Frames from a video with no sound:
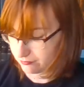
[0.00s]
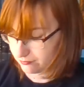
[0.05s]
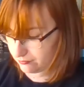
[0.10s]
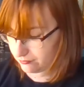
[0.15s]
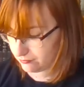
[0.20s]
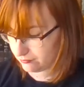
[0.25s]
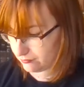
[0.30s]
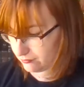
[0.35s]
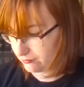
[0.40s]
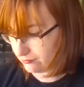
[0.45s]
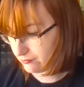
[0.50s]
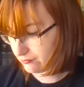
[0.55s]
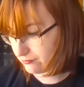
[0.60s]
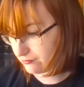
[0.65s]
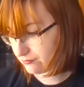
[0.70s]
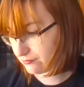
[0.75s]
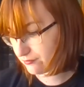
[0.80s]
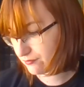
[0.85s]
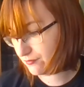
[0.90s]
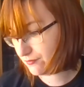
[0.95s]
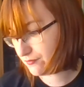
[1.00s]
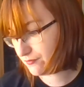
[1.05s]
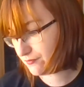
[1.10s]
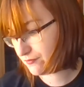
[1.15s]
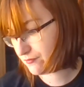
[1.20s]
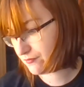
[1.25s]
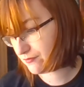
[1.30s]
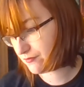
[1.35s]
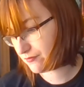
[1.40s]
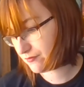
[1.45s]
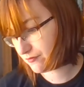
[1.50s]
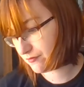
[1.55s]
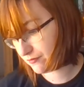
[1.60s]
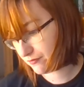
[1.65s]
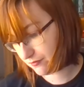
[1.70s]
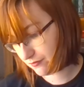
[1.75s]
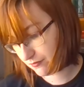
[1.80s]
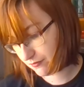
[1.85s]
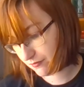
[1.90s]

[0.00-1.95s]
No one is speaking in this clip.